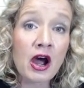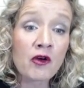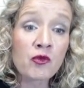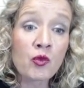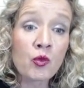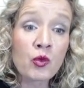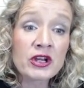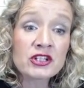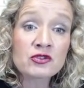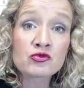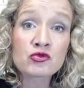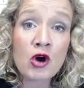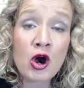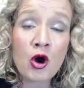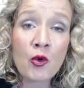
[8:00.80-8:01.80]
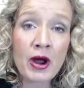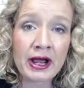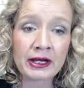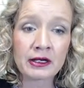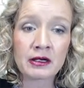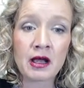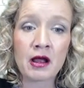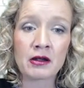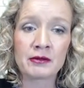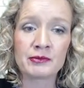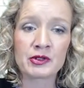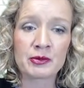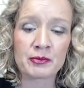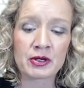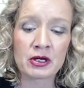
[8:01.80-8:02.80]
of which row and
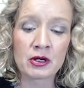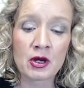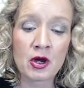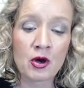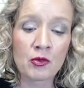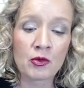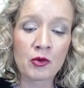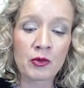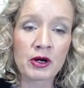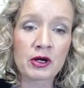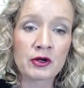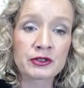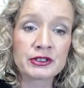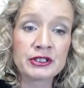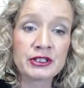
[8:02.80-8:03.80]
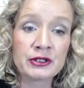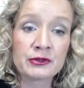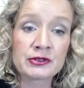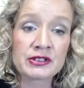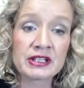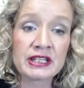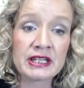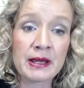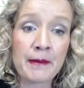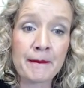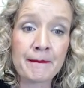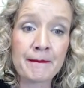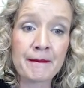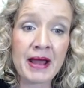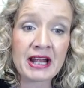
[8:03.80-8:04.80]
column number? Well, we're going to use the
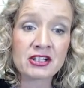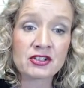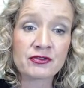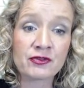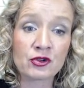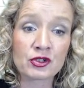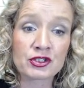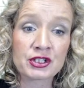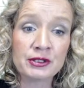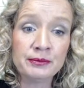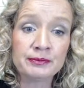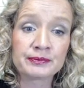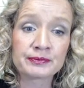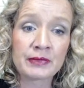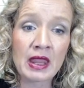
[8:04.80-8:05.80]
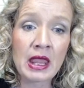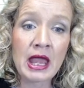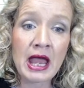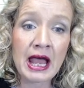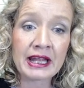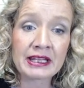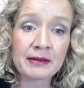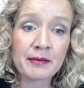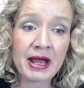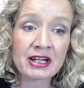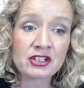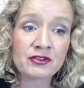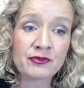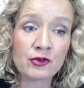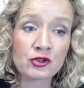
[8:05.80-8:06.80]
match function. And the
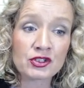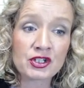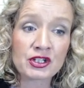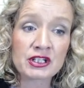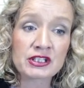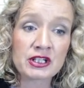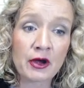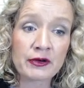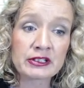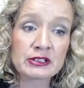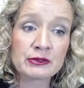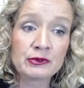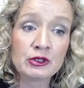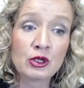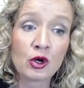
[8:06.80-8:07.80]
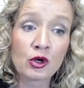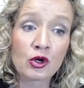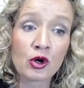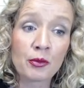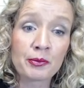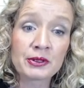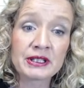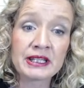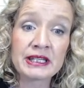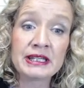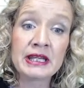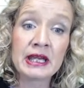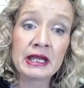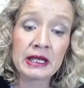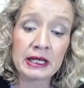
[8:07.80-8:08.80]
match function is going to look up
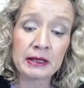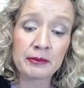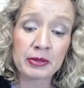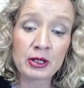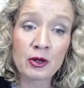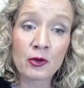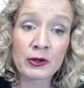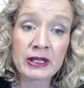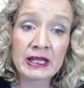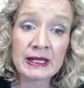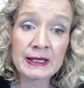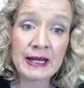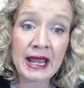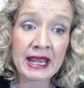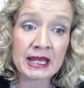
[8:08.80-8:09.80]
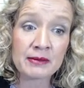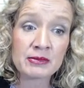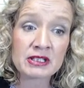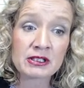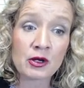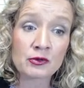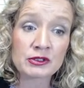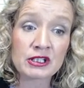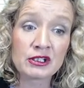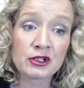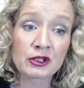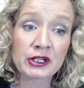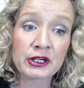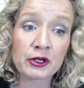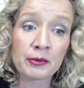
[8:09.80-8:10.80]
the employee name. It's going to
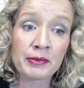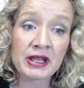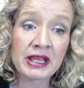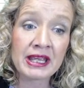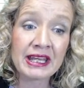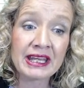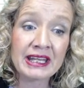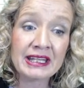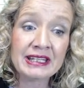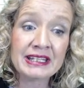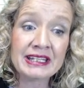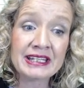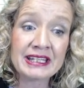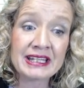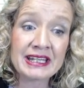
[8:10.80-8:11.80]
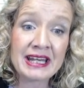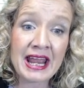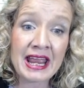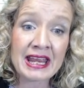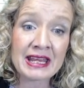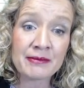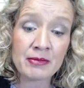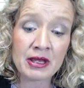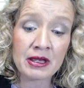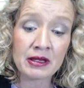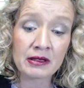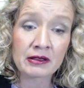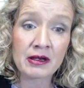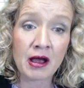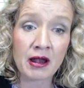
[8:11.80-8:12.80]
look it up in the name
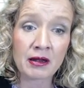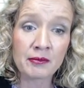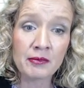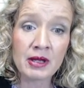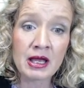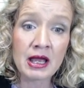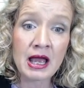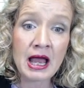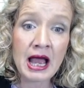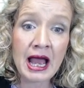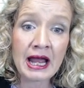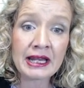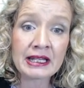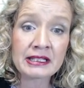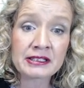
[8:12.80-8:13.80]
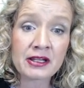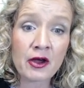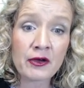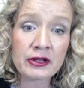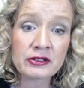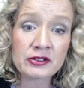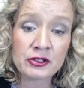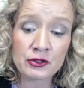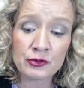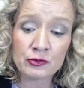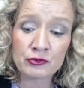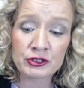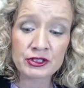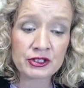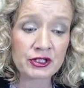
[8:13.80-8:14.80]
column, and it's going to
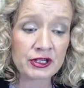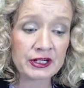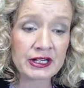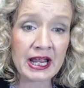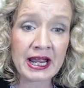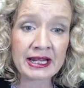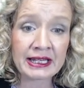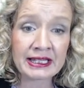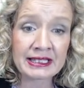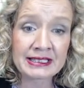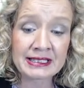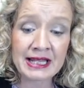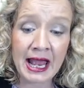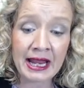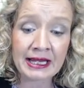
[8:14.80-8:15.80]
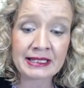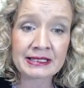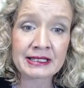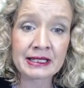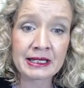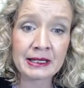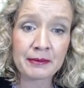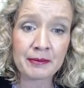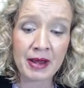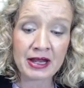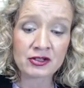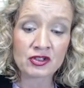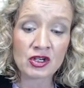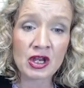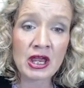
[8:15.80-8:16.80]
return an exact
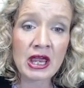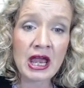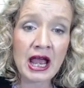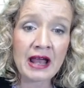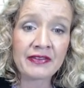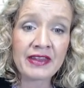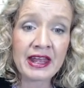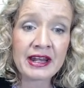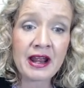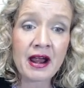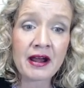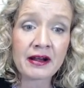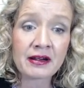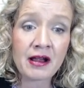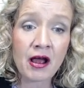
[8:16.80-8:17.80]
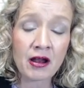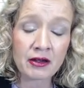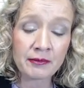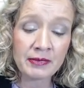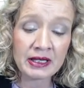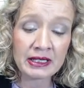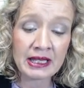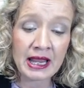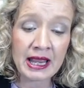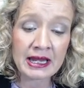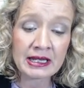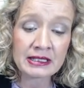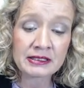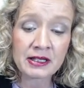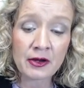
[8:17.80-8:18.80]
match. And then our column
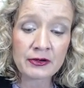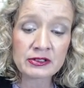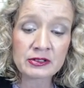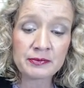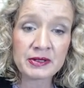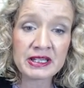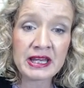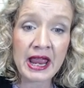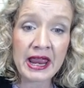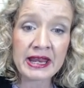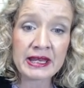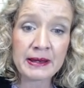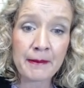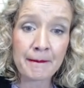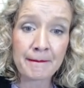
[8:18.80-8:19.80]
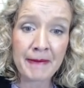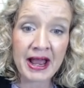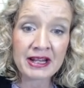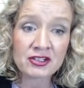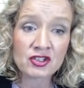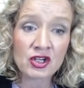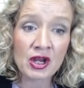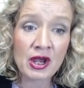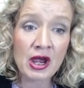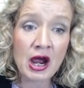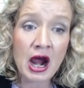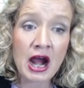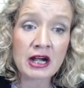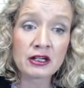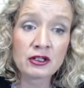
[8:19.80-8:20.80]
again is going to be a match.
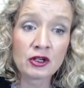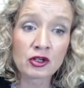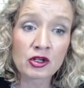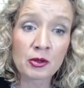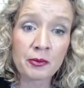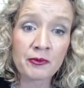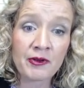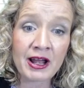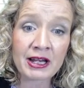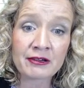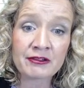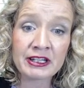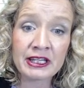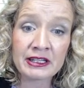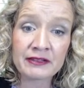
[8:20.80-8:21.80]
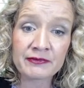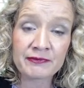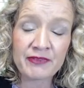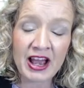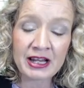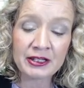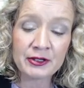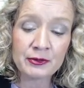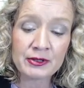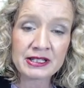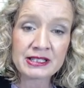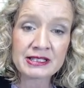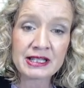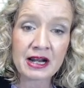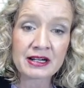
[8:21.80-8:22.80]
Our lookup value
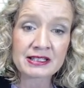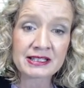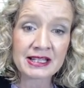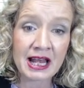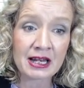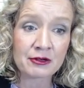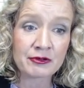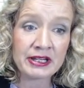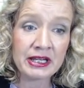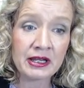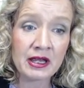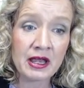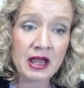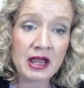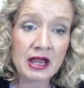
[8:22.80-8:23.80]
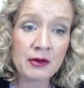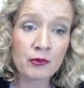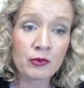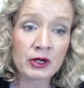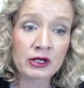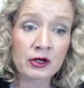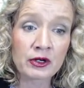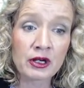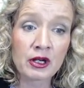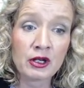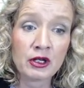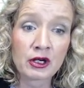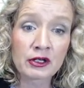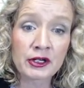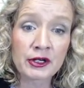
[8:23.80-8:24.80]
is our salary. We're going to
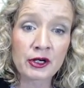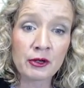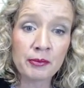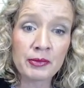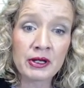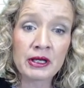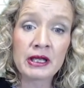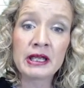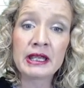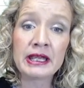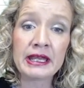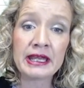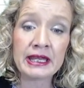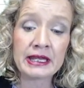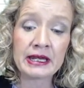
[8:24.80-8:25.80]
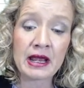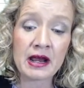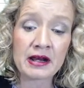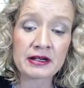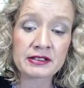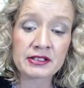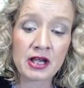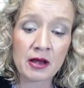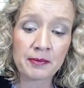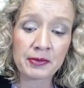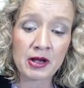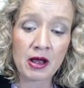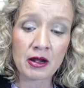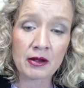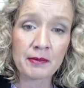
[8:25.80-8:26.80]
look it up in our
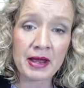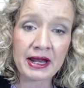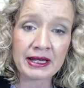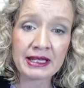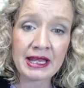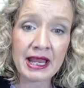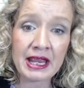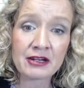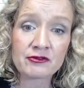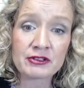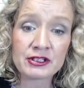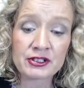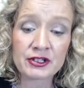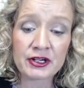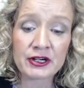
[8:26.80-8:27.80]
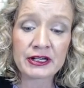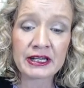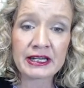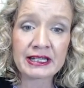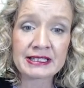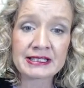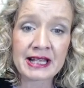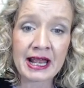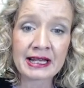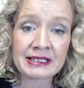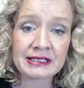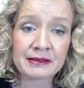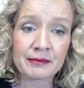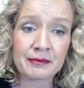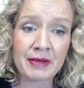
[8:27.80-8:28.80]
top column and again return an
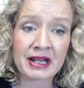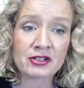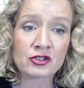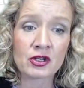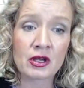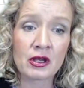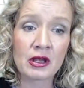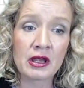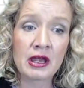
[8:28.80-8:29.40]
exact match.